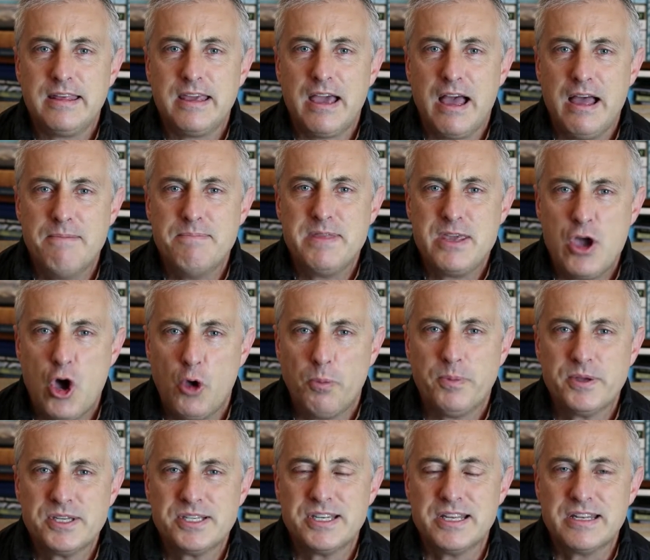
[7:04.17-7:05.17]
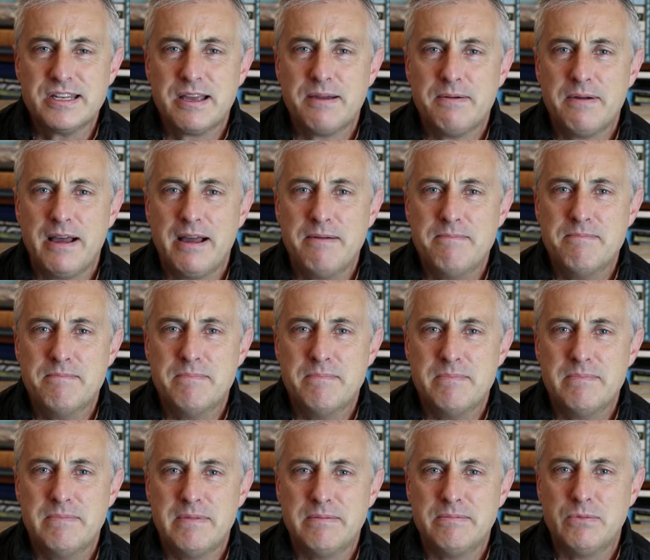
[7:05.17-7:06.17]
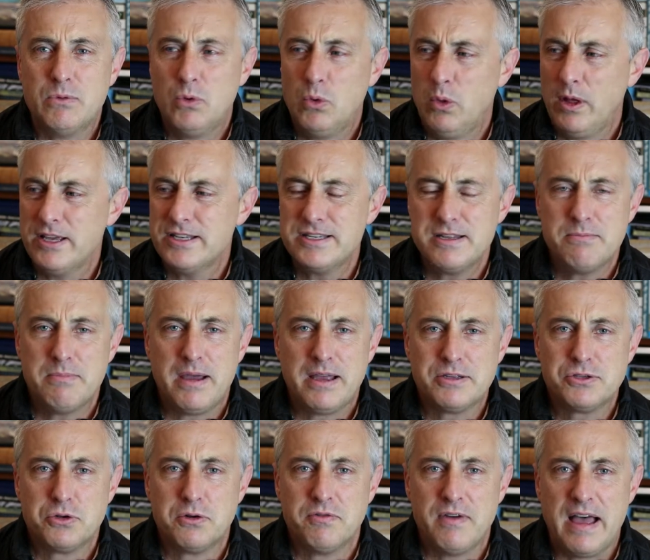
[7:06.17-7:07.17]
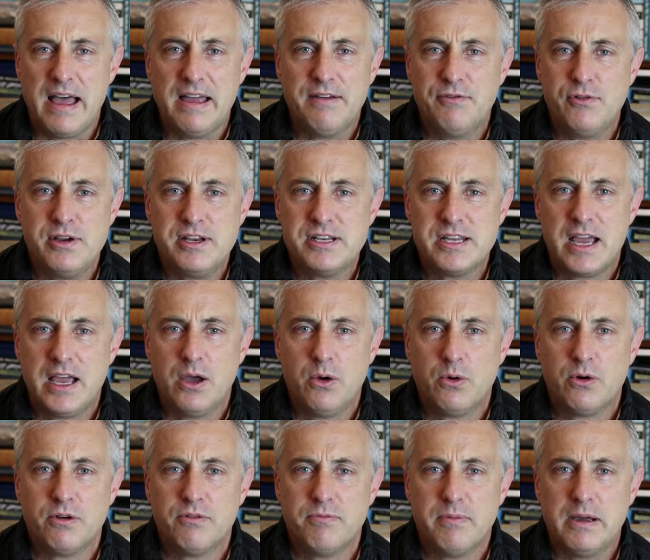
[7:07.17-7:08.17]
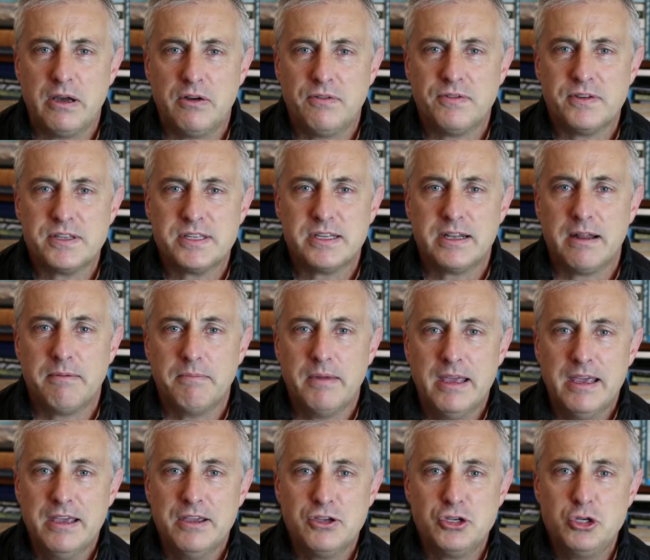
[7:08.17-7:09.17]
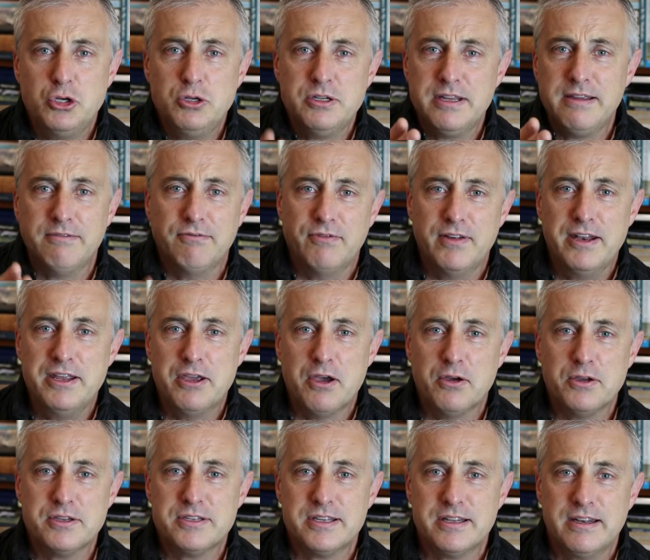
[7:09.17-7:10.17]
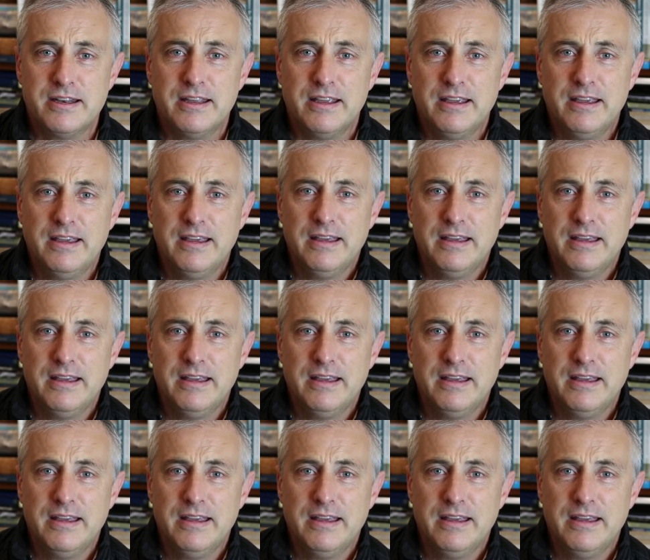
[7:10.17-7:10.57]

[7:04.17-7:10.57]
I'm the opposite. I, am always in my sort of ivory tower of my office and I'm shooting videos and,